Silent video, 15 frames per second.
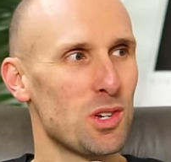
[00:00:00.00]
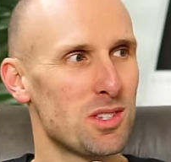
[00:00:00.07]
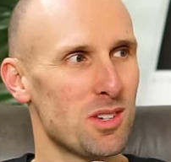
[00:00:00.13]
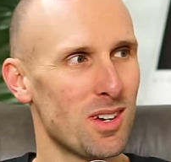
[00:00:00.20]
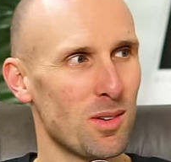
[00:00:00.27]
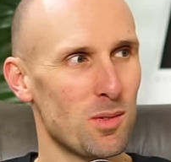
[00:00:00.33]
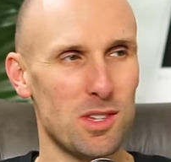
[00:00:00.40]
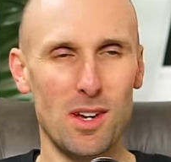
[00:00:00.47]

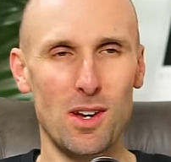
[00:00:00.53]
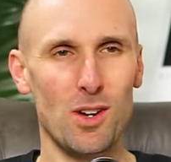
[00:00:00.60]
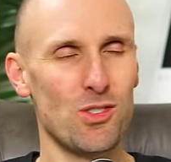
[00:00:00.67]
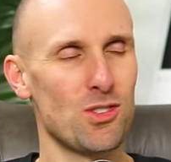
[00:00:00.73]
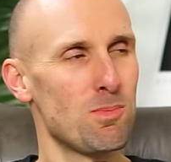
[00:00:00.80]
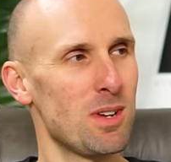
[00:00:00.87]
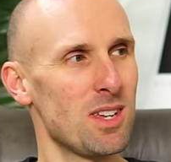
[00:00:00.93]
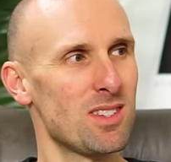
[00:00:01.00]
doing, was it
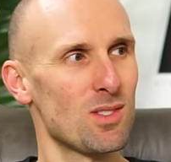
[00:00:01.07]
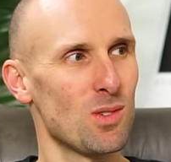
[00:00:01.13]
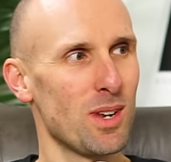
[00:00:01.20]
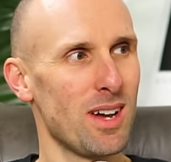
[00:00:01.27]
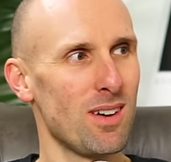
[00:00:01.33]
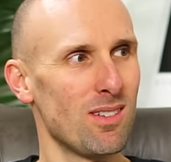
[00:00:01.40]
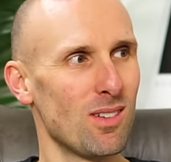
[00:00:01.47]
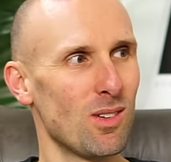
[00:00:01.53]
100 meters all
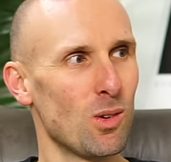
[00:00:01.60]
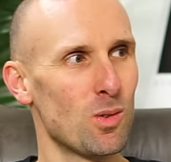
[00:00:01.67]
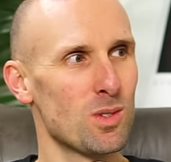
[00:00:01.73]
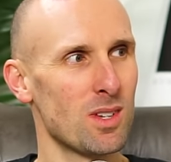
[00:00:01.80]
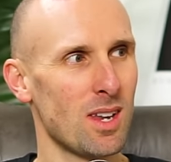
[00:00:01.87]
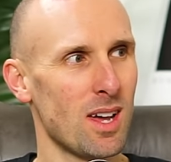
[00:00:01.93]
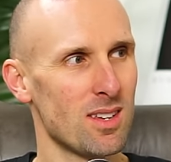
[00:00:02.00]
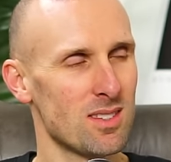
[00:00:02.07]
out, or was
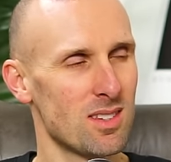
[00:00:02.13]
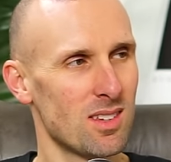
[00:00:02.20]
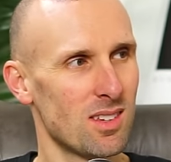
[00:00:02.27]
it less?